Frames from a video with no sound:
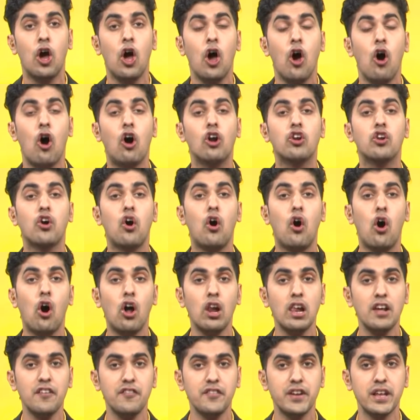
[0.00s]
on all
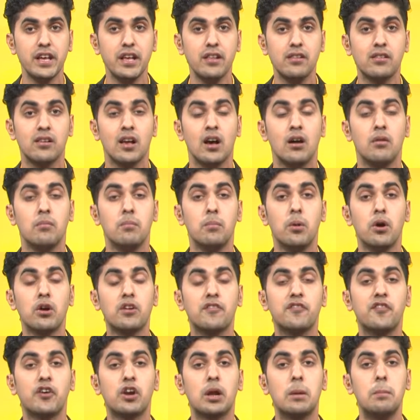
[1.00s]
FDs booked
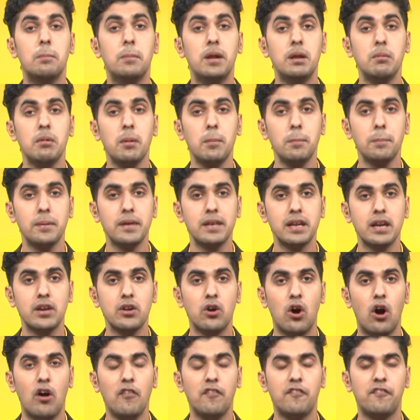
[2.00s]
for a minimum period
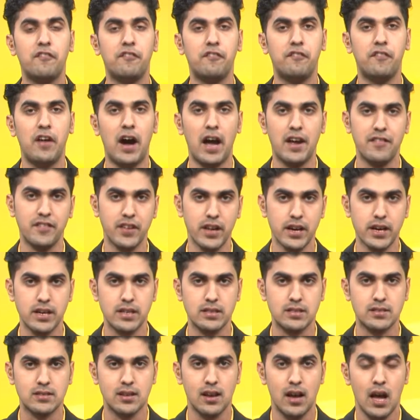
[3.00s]
of 5
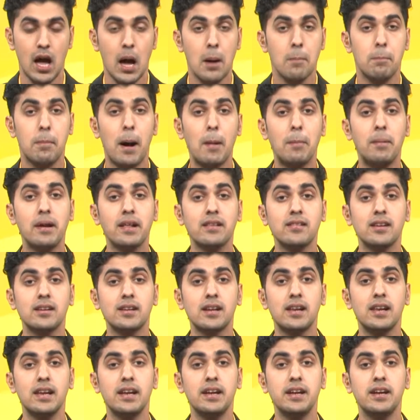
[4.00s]
years. Public
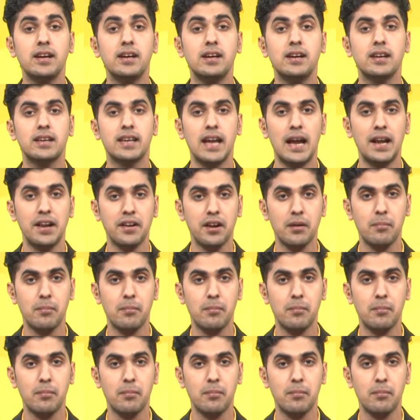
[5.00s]
sector lender Canara